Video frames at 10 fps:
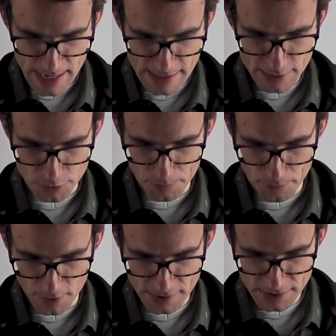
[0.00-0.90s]
any 2
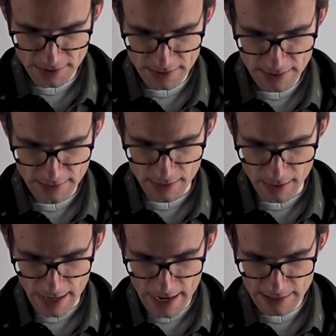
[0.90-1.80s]
points, the
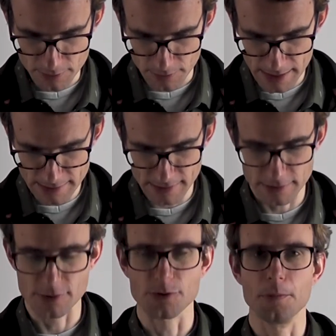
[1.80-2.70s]
line
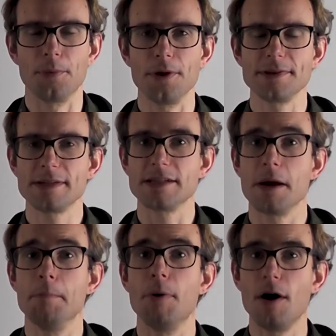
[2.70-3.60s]
connecting the 2 points is
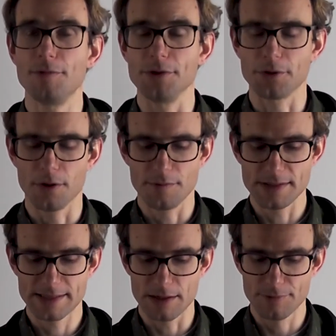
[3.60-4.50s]
above the curve
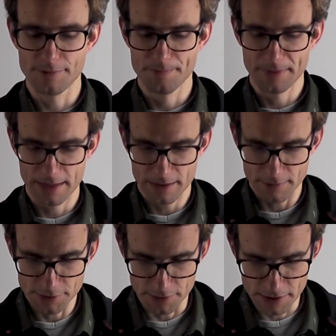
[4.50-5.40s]
itself.
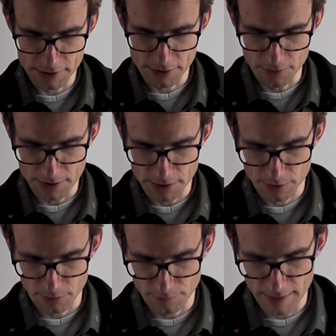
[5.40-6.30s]
And so this is known as a
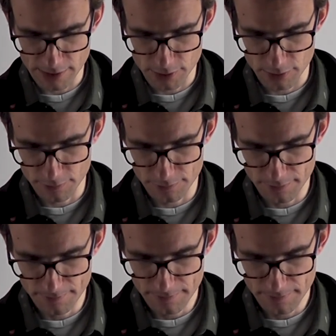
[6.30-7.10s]
convex curve.